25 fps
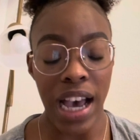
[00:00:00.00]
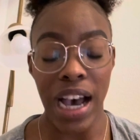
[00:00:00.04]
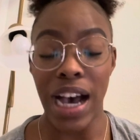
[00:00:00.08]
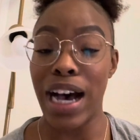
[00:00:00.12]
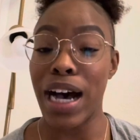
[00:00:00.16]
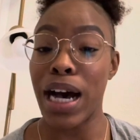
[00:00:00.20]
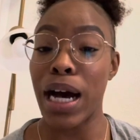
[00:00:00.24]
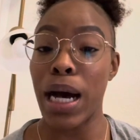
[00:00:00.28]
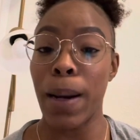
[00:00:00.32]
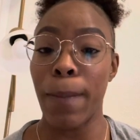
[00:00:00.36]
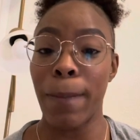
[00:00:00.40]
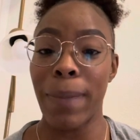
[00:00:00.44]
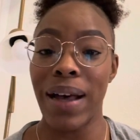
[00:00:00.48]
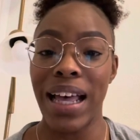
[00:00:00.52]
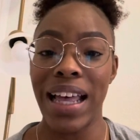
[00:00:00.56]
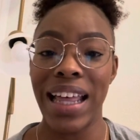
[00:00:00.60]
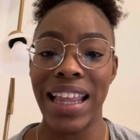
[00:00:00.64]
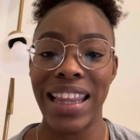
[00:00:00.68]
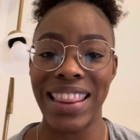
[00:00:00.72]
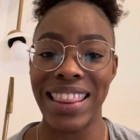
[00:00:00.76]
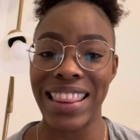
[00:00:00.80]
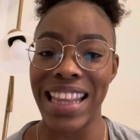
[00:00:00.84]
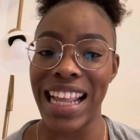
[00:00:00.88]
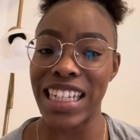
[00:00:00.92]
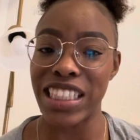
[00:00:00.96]
um,
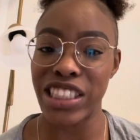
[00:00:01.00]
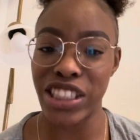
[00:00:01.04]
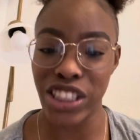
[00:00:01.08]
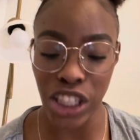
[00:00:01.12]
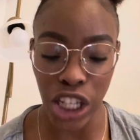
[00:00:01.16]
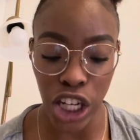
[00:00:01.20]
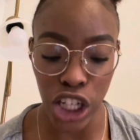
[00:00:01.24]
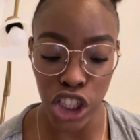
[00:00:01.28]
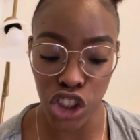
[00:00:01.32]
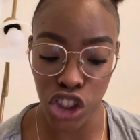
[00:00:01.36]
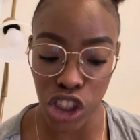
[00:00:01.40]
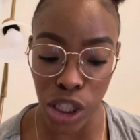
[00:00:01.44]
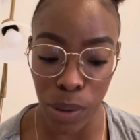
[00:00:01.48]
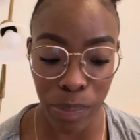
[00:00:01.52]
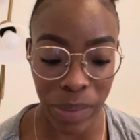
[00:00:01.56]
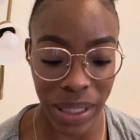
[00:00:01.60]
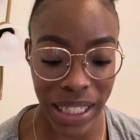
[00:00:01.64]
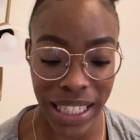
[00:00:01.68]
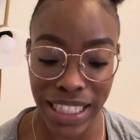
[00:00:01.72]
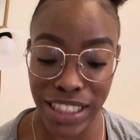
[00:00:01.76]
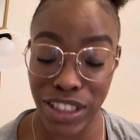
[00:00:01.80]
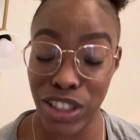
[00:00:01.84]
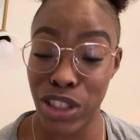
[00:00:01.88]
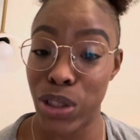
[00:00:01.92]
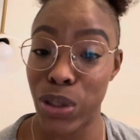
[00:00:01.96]
let's jump
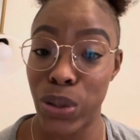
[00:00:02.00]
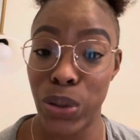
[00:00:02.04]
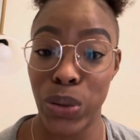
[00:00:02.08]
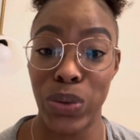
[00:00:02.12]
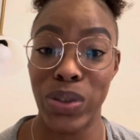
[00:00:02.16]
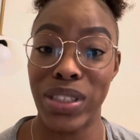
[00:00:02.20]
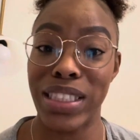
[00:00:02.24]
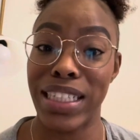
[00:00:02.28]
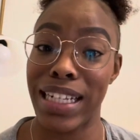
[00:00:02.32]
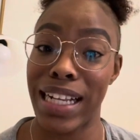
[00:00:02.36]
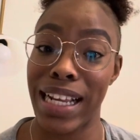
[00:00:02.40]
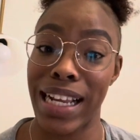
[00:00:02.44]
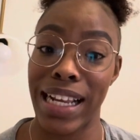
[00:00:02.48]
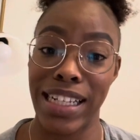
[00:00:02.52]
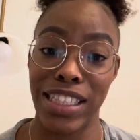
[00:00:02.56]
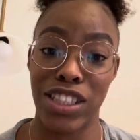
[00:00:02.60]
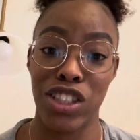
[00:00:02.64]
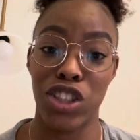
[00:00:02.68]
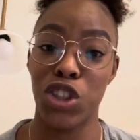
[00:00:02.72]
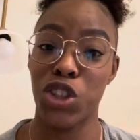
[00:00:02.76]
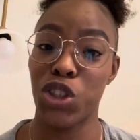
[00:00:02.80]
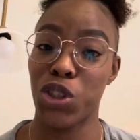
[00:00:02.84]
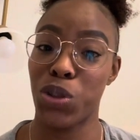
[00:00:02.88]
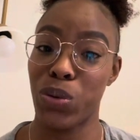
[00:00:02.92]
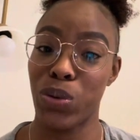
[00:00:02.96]
into today's
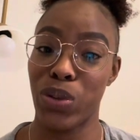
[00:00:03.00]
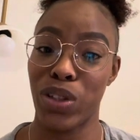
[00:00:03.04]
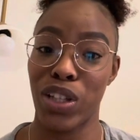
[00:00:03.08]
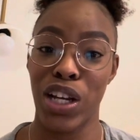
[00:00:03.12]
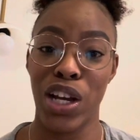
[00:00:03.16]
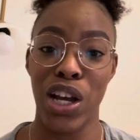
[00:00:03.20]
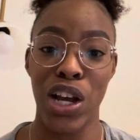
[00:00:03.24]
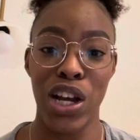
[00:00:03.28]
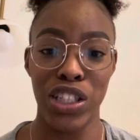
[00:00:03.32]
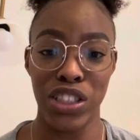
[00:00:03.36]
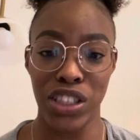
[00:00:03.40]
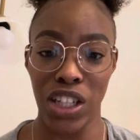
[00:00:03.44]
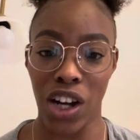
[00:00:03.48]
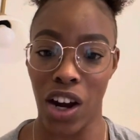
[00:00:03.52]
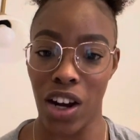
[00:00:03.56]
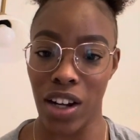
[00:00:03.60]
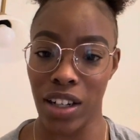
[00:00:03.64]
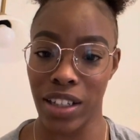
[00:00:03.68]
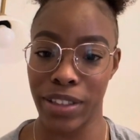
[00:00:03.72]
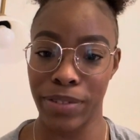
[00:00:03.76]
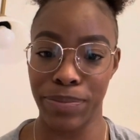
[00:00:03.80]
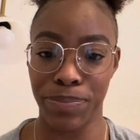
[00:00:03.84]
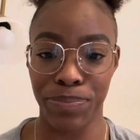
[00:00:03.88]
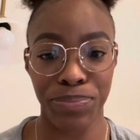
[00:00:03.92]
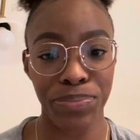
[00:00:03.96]
truth
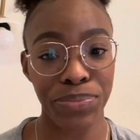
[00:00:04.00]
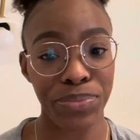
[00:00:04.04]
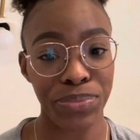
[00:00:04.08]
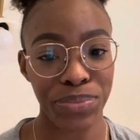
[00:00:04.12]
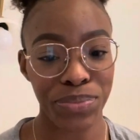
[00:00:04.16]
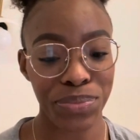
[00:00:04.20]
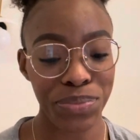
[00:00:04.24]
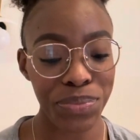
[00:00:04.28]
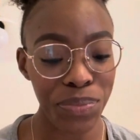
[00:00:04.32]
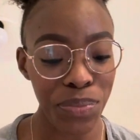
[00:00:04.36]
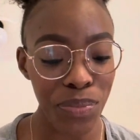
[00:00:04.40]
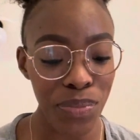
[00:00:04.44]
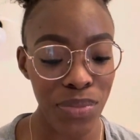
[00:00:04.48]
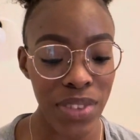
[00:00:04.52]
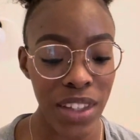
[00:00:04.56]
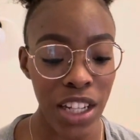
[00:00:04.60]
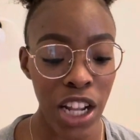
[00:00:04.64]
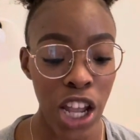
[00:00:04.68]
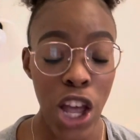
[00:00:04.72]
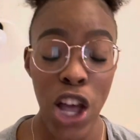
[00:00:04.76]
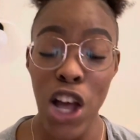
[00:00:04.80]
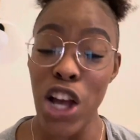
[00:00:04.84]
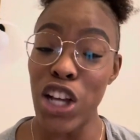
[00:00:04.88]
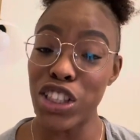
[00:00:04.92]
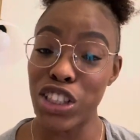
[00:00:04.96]
talk.
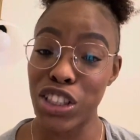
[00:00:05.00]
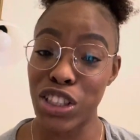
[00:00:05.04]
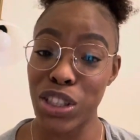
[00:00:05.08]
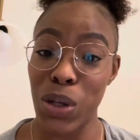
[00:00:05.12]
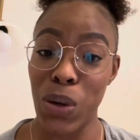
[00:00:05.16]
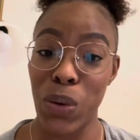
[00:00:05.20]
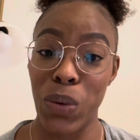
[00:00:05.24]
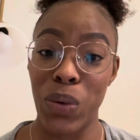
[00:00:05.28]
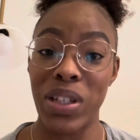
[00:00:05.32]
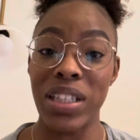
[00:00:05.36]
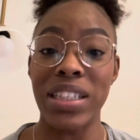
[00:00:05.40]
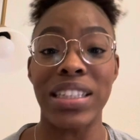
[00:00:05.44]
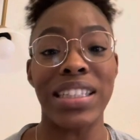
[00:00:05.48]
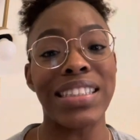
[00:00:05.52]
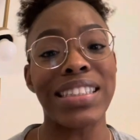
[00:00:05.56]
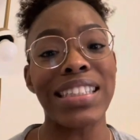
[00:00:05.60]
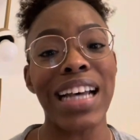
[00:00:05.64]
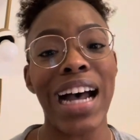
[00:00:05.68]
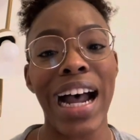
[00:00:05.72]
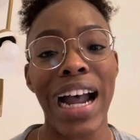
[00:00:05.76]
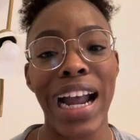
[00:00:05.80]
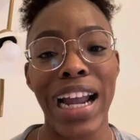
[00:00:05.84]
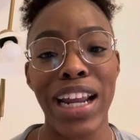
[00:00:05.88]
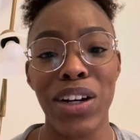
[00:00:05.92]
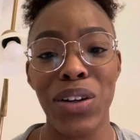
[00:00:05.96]
So the
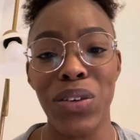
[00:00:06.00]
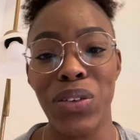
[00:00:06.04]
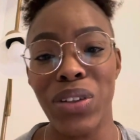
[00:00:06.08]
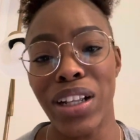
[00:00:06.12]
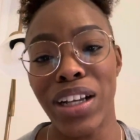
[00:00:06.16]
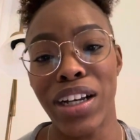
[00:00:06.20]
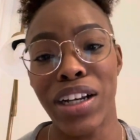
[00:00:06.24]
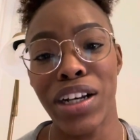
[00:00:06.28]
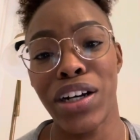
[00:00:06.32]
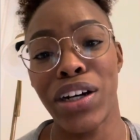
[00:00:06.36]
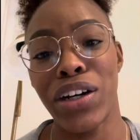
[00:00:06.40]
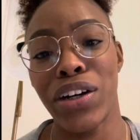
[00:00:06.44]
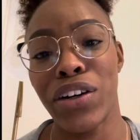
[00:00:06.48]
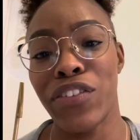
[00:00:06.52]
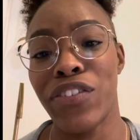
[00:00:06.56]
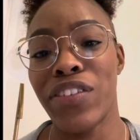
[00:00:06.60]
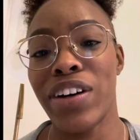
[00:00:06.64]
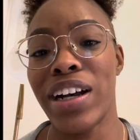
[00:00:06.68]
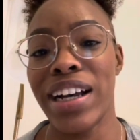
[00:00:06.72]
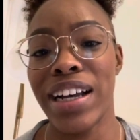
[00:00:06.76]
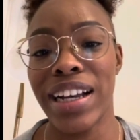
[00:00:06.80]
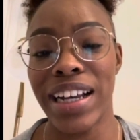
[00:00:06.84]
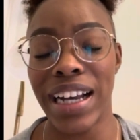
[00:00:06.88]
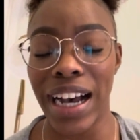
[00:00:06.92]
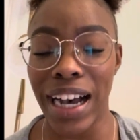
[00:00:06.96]
title of
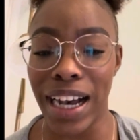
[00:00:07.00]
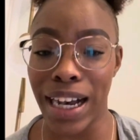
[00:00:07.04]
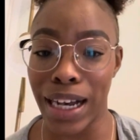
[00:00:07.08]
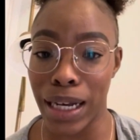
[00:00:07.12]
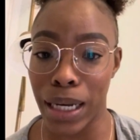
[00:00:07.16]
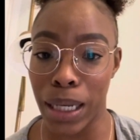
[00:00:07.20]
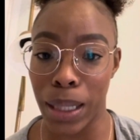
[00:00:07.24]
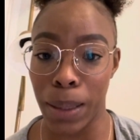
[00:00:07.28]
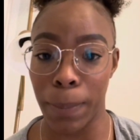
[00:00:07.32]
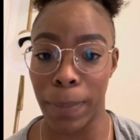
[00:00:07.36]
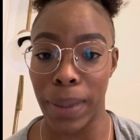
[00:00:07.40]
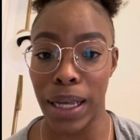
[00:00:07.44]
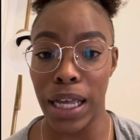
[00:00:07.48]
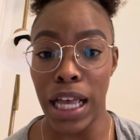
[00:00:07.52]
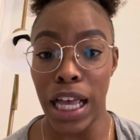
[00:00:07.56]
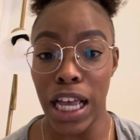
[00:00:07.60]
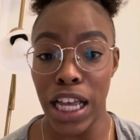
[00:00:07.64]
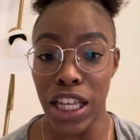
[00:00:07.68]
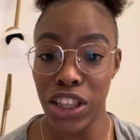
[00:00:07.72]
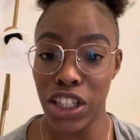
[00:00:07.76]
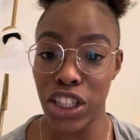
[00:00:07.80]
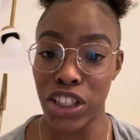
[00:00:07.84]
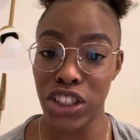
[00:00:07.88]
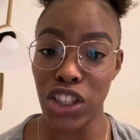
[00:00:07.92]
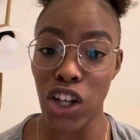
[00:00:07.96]
um,
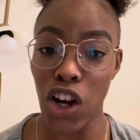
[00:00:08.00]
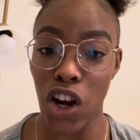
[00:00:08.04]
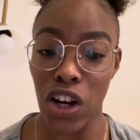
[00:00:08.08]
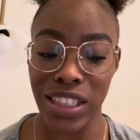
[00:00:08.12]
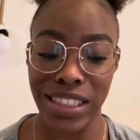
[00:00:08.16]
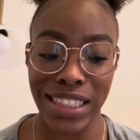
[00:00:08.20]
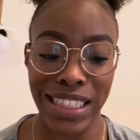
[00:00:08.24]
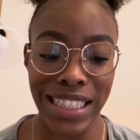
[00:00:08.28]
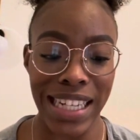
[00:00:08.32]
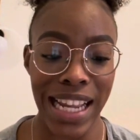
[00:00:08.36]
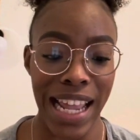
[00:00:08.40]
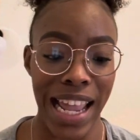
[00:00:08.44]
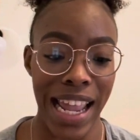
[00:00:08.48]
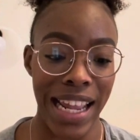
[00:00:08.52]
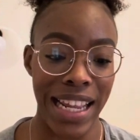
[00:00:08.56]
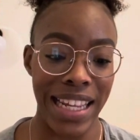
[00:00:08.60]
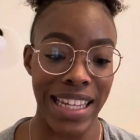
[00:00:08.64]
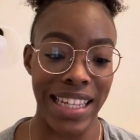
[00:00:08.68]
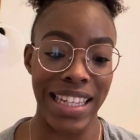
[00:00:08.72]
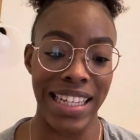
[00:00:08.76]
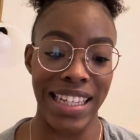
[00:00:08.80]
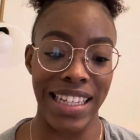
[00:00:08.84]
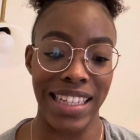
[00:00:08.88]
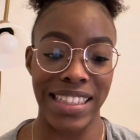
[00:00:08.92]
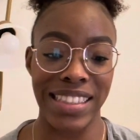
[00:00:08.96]
the talk today
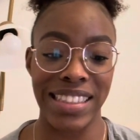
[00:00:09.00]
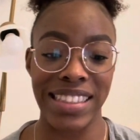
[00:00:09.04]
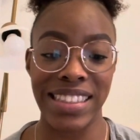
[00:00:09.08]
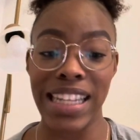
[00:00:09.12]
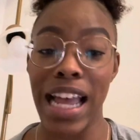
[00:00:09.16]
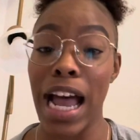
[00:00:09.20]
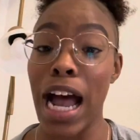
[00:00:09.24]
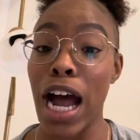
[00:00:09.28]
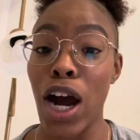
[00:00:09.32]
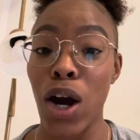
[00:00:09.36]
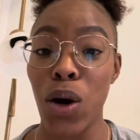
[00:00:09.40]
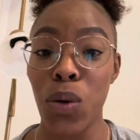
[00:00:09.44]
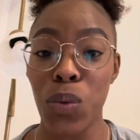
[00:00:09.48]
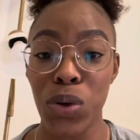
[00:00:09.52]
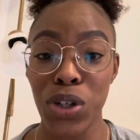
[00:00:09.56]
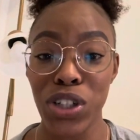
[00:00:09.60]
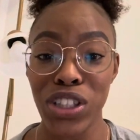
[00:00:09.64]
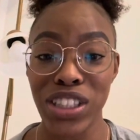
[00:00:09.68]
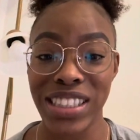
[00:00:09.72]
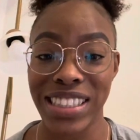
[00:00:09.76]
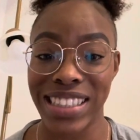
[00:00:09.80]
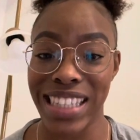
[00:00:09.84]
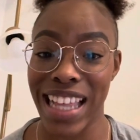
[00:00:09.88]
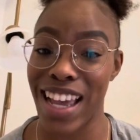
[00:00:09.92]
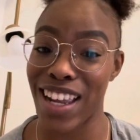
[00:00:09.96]
is
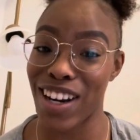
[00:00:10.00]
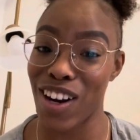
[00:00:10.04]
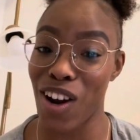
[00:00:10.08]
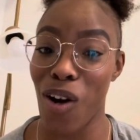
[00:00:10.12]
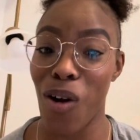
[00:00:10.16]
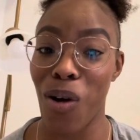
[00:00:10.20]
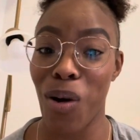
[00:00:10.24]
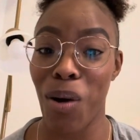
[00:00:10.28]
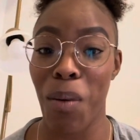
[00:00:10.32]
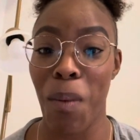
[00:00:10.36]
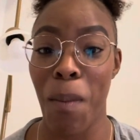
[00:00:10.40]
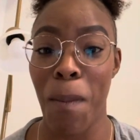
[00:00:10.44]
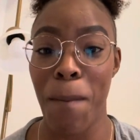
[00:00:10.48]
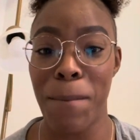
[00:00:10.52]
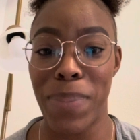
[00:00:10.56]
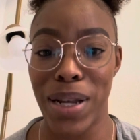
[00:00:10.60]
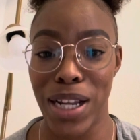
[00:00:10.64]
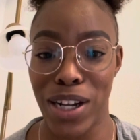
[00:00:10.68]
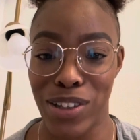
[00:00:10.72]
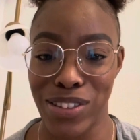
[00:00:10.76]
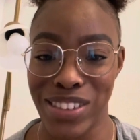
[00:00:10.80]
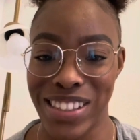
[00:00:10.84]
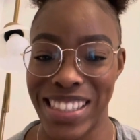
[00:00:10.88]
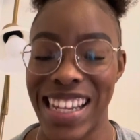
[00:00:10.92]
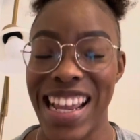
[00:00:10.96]
Towers That Are
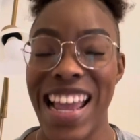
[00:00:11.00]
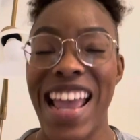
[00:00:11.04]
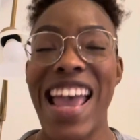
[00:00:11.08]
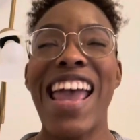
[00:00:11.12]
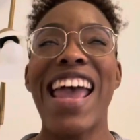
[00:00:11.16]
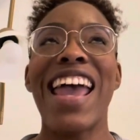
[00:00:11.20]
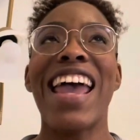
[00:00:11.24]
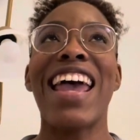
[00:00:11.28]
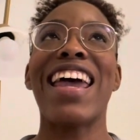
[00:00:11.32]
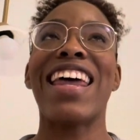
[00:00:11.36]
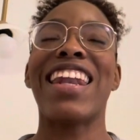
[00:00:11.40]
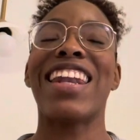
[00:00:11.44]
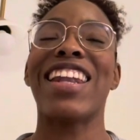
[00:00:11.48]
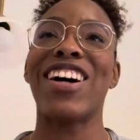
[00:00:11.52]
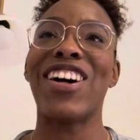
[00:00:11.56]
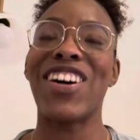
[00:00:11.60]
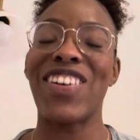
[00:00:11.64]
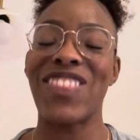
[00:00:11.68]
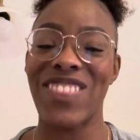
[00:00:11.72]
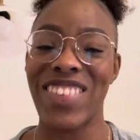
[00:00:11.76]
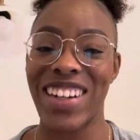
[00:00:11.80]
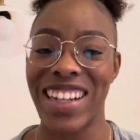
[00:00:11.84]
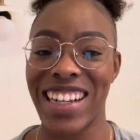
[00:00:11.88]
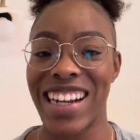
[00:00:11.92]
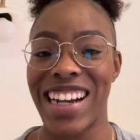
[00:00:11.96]
Built. And oh
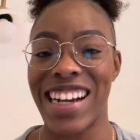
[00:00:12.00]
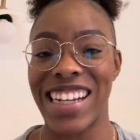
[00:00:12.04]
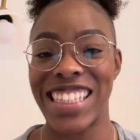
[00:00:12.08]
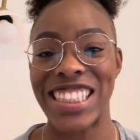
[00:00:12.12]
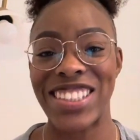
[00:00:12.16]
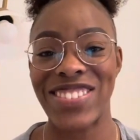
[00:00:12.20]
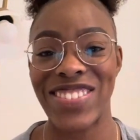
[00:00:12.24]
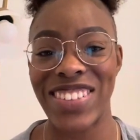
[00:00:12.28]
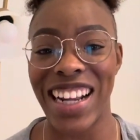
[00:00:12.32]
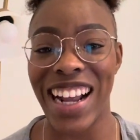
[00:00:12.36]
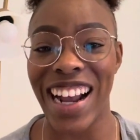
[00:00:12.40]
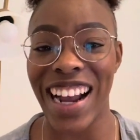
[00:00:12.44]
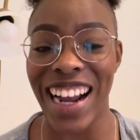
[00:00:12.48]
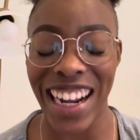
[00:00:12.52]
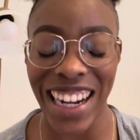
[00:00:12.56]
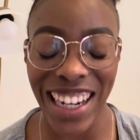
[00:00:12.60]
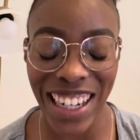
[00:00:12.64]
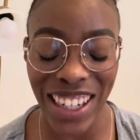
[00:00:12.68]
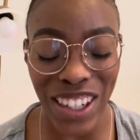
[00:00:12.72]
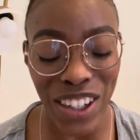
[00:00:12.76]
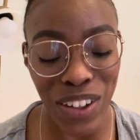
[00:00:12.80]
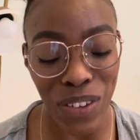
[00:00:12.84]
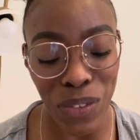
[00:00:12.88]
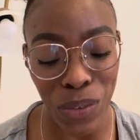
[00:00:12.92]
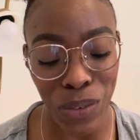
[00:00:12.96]
my gosh, when
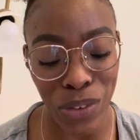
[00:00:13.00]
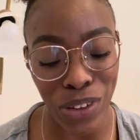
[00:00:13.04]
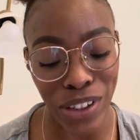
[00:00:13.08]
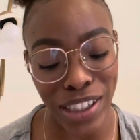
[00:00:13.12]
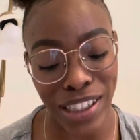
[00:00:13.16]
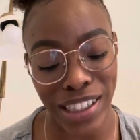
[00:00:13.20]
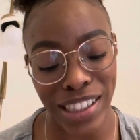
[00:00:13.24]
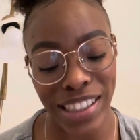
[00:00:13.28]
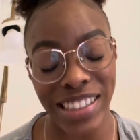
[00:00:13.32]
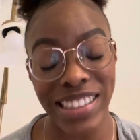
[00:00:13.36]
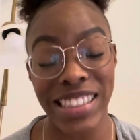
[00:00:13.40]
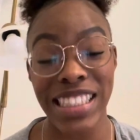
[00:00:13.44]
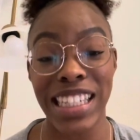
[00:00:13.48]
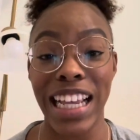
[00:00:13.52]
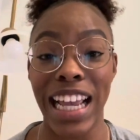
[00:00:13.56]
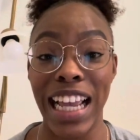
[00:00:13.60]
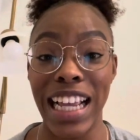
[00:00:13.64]
I was